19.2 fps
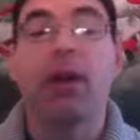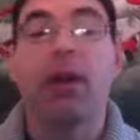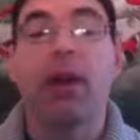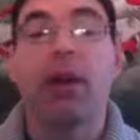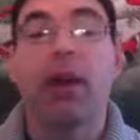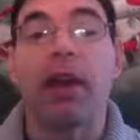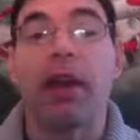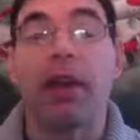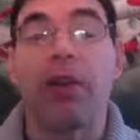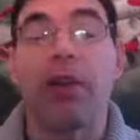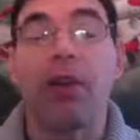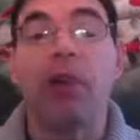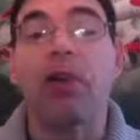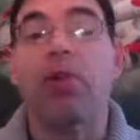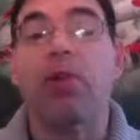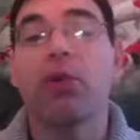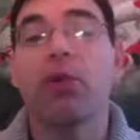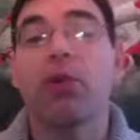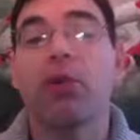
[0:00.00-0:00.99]
In order to
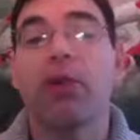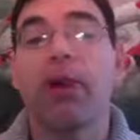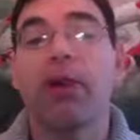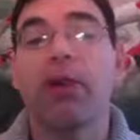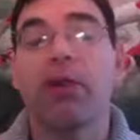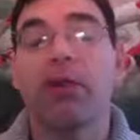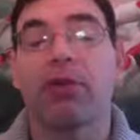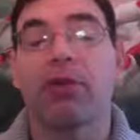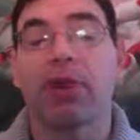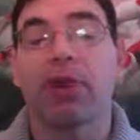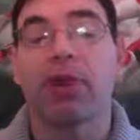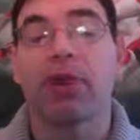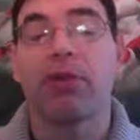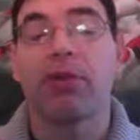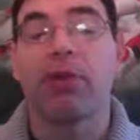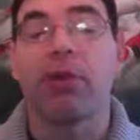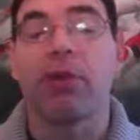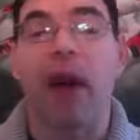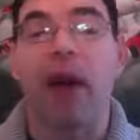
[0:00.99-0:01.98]
correct adrenals, you
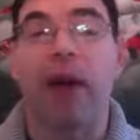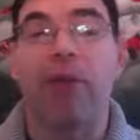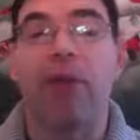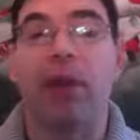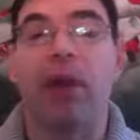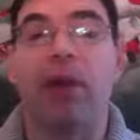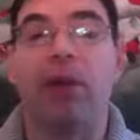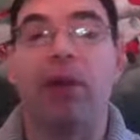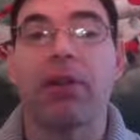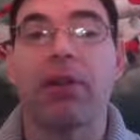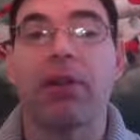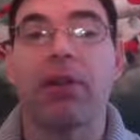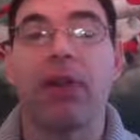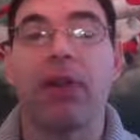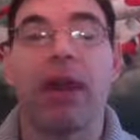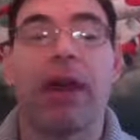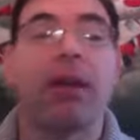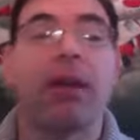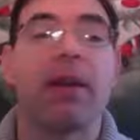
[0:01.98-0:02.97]
have to
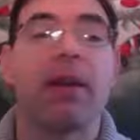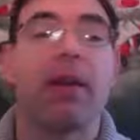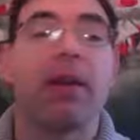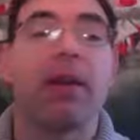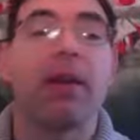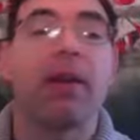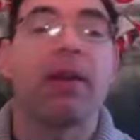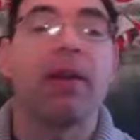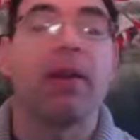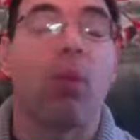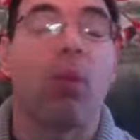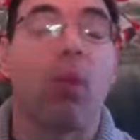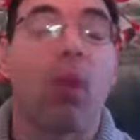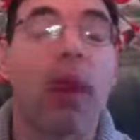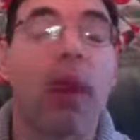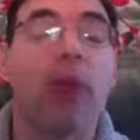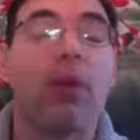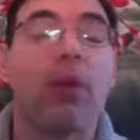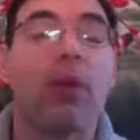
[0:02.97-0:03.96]
understand the way
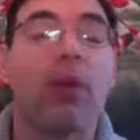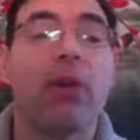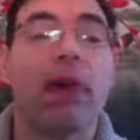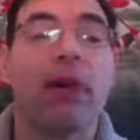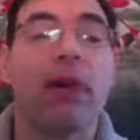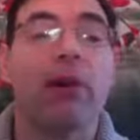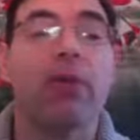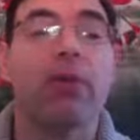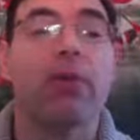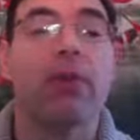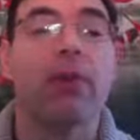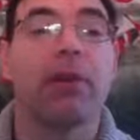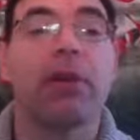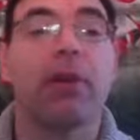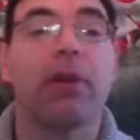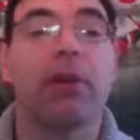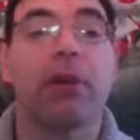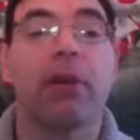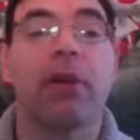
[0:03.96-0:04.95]
you correct adrenals
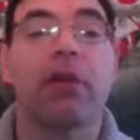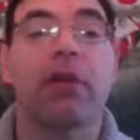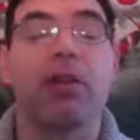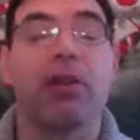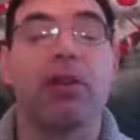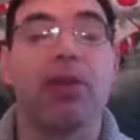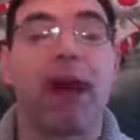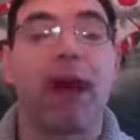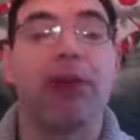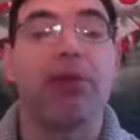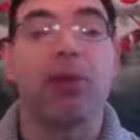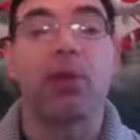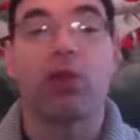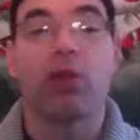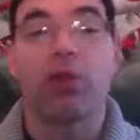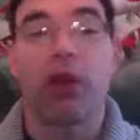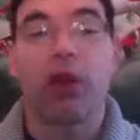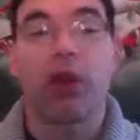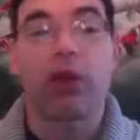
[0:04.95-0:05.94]
is you have to
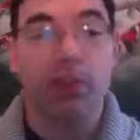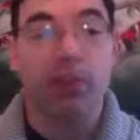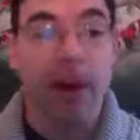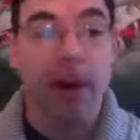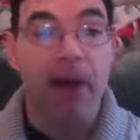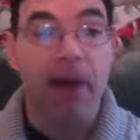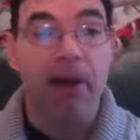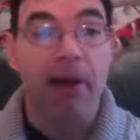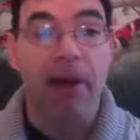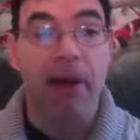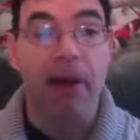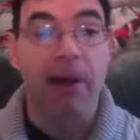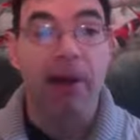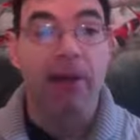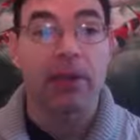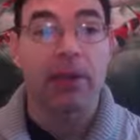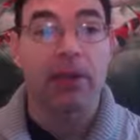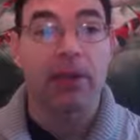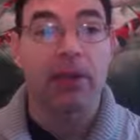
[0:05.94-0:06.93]
recharge your battery at nighttime.
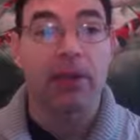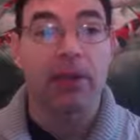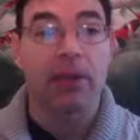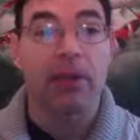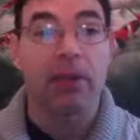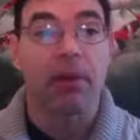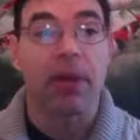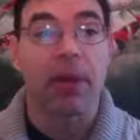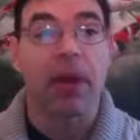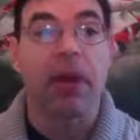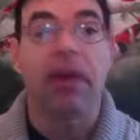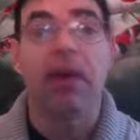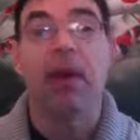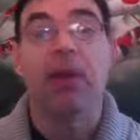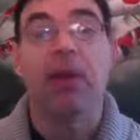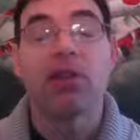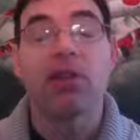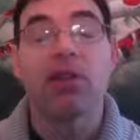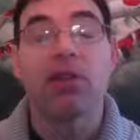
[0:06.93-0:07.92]
Okay?
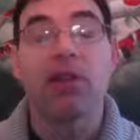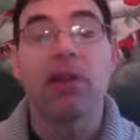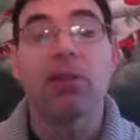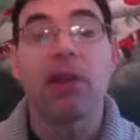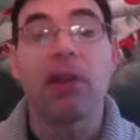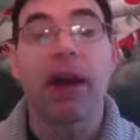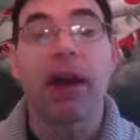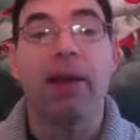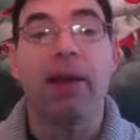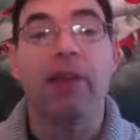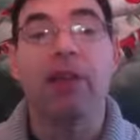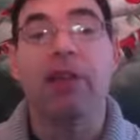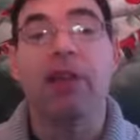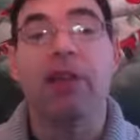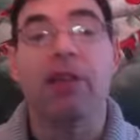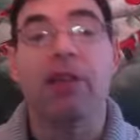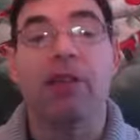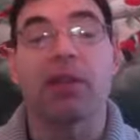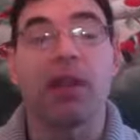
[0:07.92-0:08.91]
Sleep hygiene is the
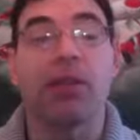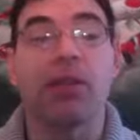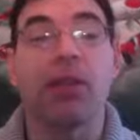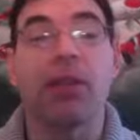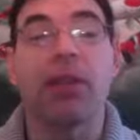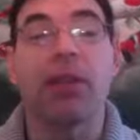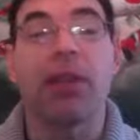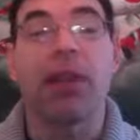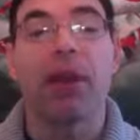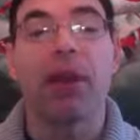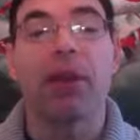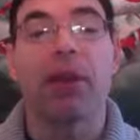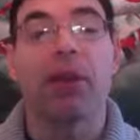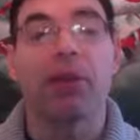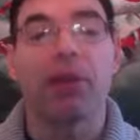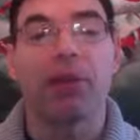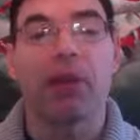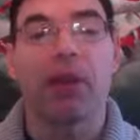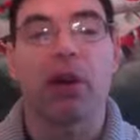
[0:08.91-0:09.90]
number one thing that
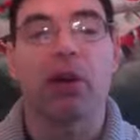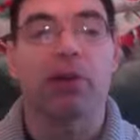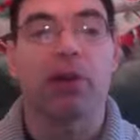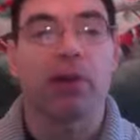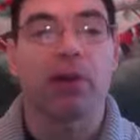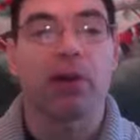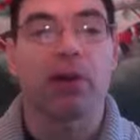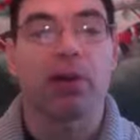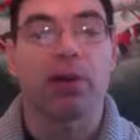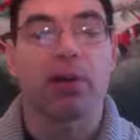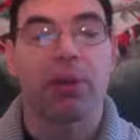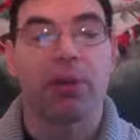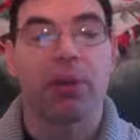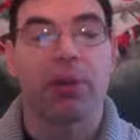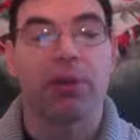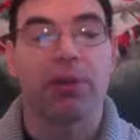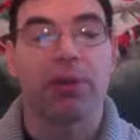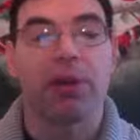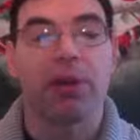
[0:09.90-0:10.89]
recharges your adrenals.
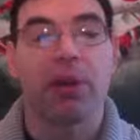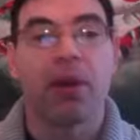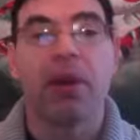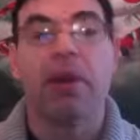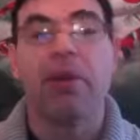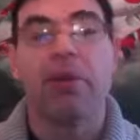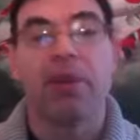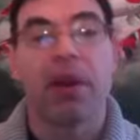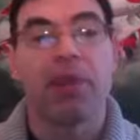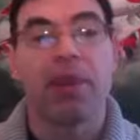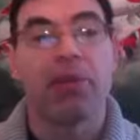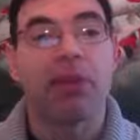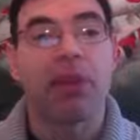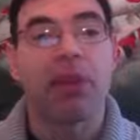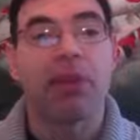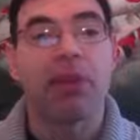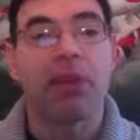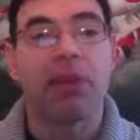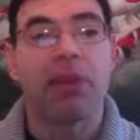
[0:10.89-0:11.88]
Same thing
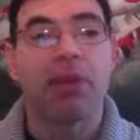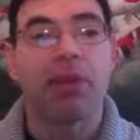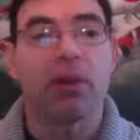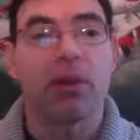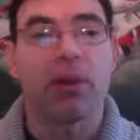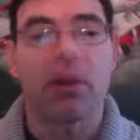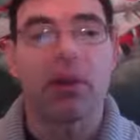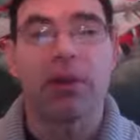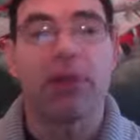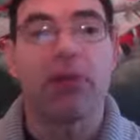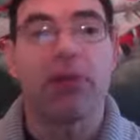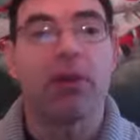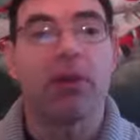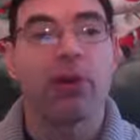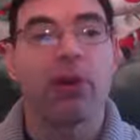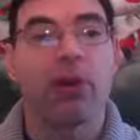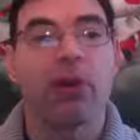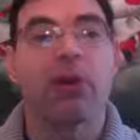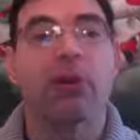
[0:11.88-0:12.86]
with your T4,
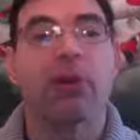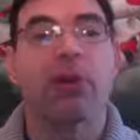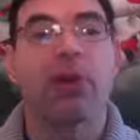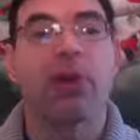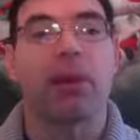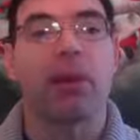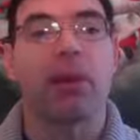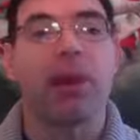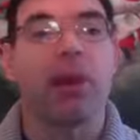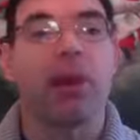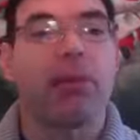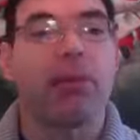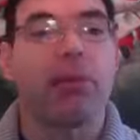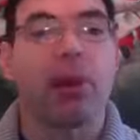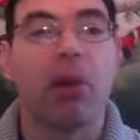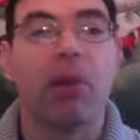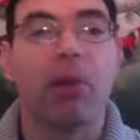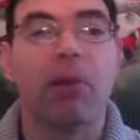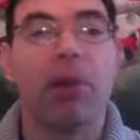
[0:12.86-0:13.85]
T3. Low
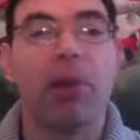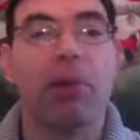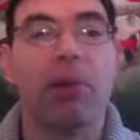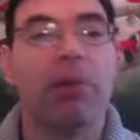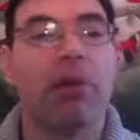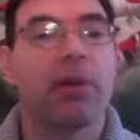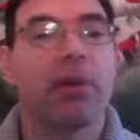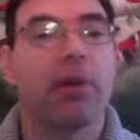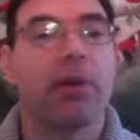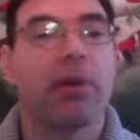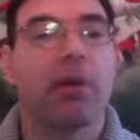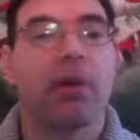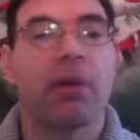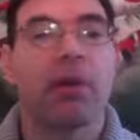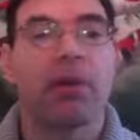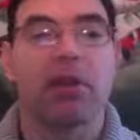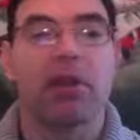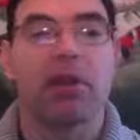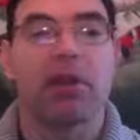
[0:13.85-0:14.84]
melatonin can cause
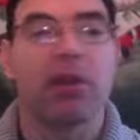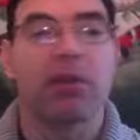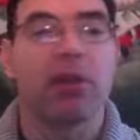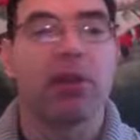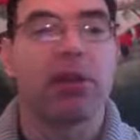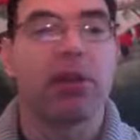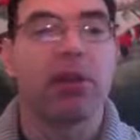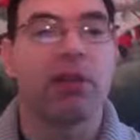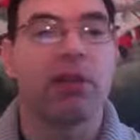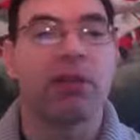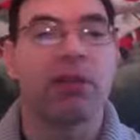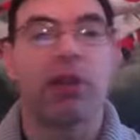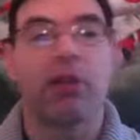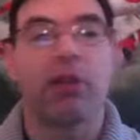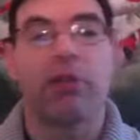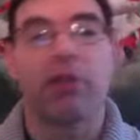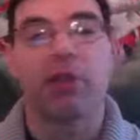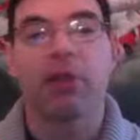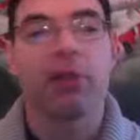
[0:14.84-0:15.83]
T4, T3
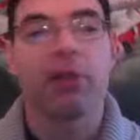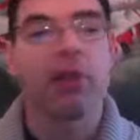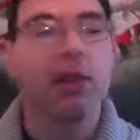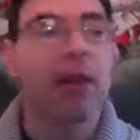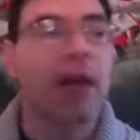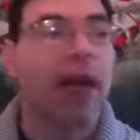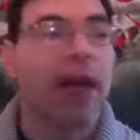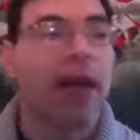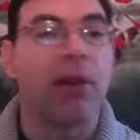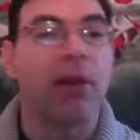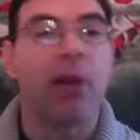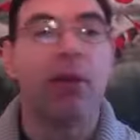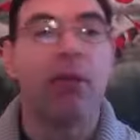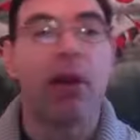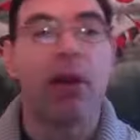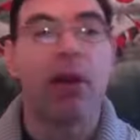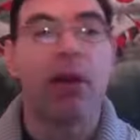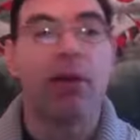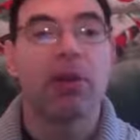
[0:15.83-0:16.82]
conversion, and low
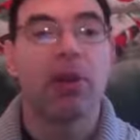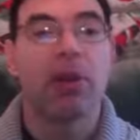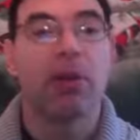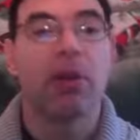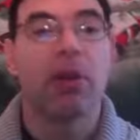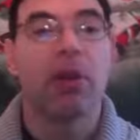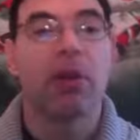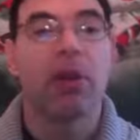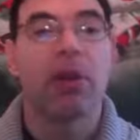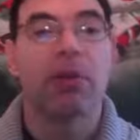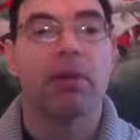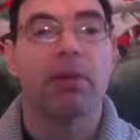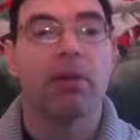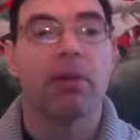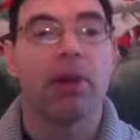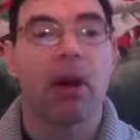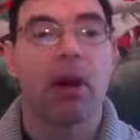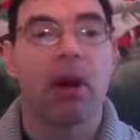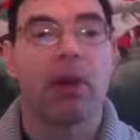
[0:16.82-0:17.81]
melatonin can also
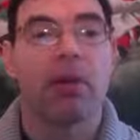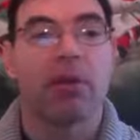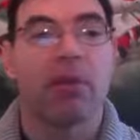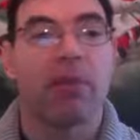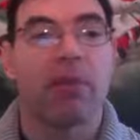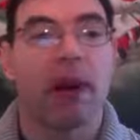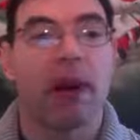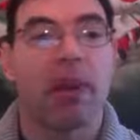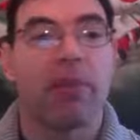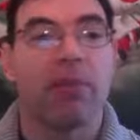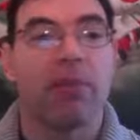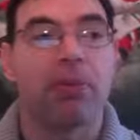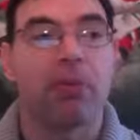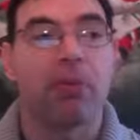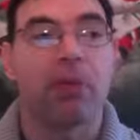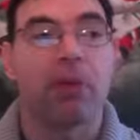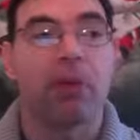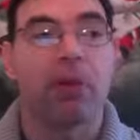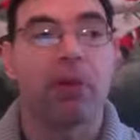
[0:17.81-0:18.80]
cause problems with
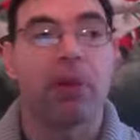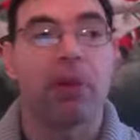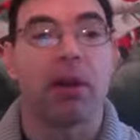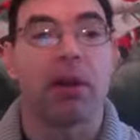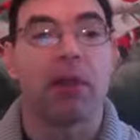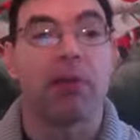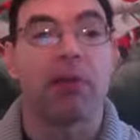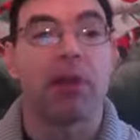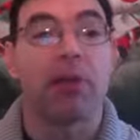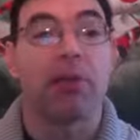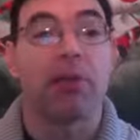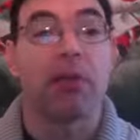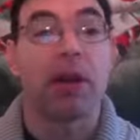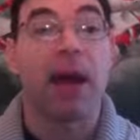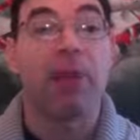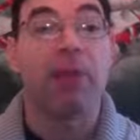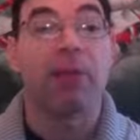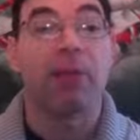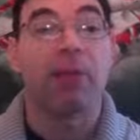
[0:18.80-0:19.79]
zinc
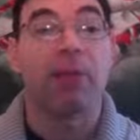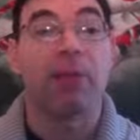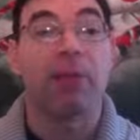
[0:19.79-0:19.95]
metabolism.